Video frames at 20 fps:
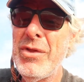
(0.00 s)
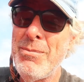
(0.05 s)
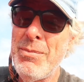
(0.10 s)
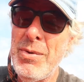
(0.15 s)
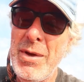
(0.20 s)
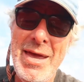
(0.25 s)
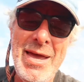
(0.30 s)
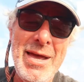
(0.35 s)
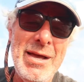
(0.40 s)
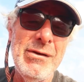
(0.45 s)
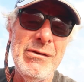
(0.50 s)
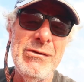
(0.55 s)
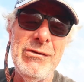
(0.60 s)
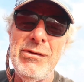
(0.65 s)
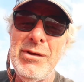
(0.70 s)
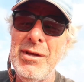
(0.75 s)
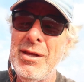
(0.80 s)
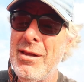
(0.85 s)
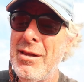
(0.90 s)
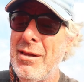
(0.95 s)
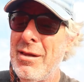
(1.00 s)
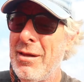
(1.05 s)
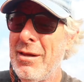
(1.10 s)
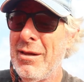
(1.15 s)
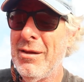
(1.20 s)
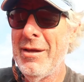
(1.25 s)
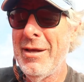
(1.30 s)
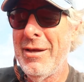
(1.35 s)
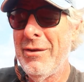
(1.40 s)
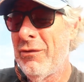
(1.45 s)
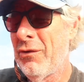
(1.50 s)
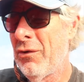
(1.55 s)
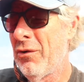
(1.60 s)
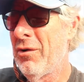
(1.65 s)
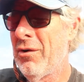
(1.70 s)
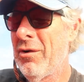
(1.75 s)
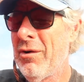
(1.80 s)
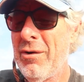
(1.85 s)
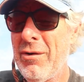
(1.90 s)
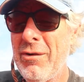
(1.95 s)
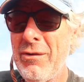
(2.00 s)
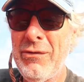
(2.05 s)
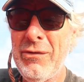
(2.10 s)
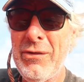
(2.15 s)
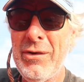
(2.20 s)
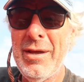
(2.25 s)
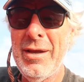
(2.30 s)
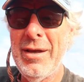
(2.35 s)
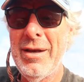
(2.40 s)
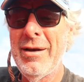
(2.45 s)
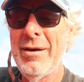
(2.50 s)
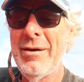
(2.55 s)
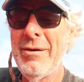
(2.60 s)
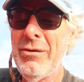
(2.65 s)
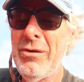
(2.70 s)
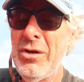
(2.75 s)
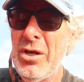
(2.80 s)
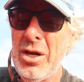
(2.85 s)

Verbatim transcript: the pigs and the lizards and,